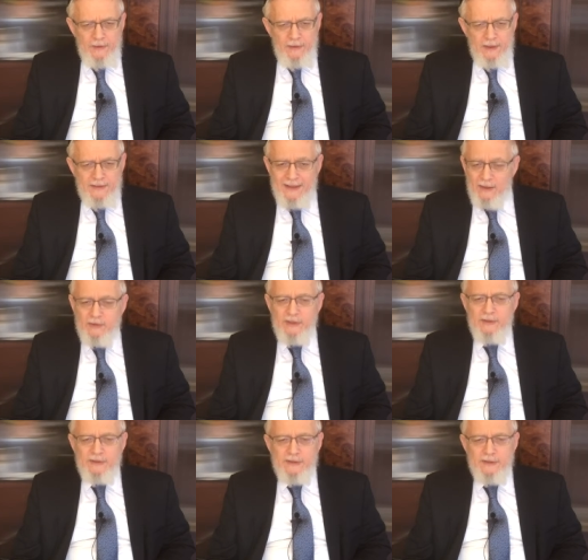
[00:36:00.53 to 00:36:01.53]
that tells
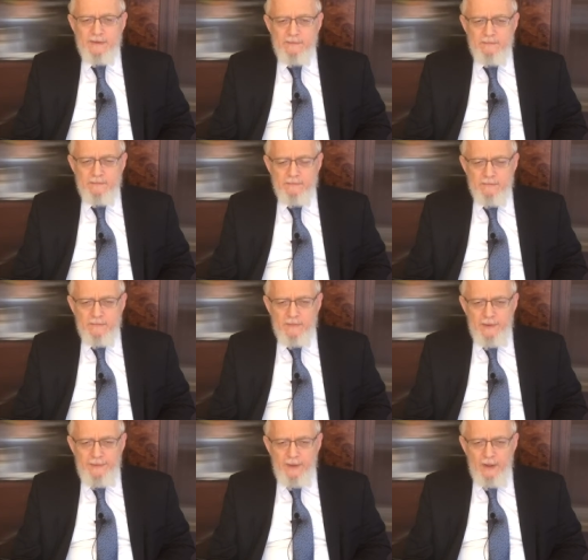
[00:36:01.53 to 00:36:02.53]
us,
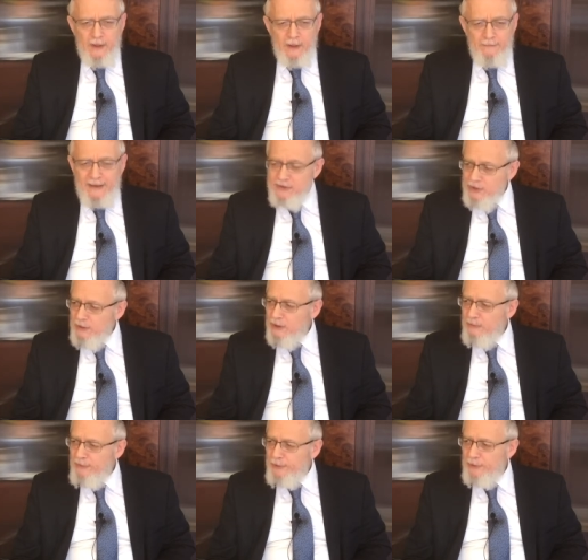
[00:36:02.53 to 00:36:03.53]
based on the
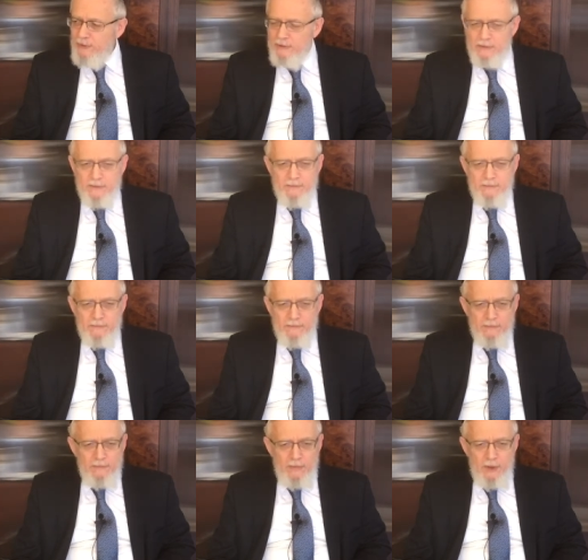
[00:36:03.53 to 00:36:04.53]
Gemara,
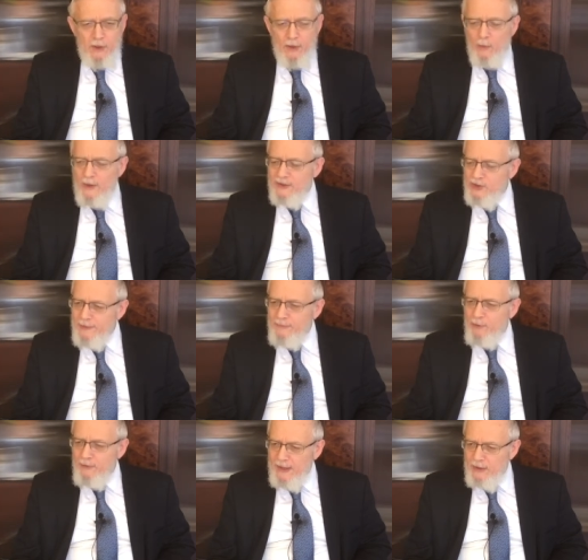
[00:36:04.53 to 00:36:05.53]
when Hashem
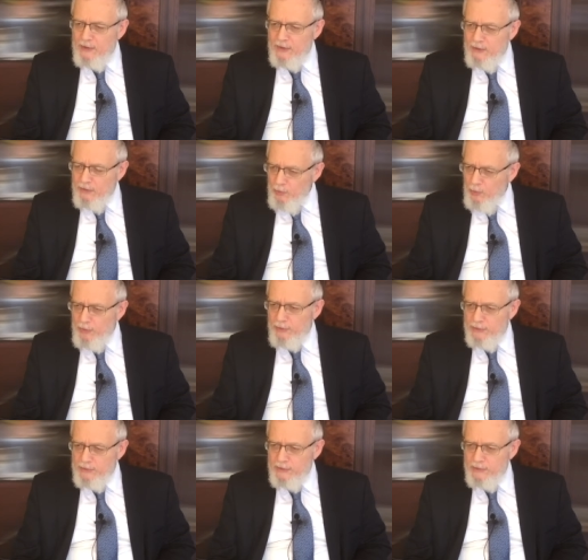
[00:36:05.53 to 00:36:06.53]
created the
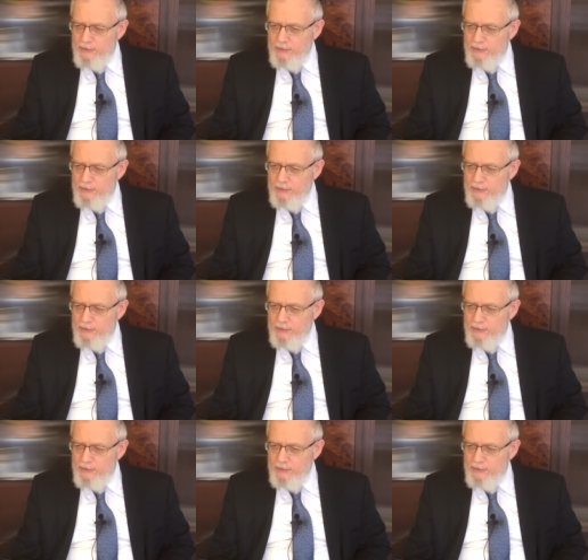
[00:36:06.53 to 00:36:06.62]
world,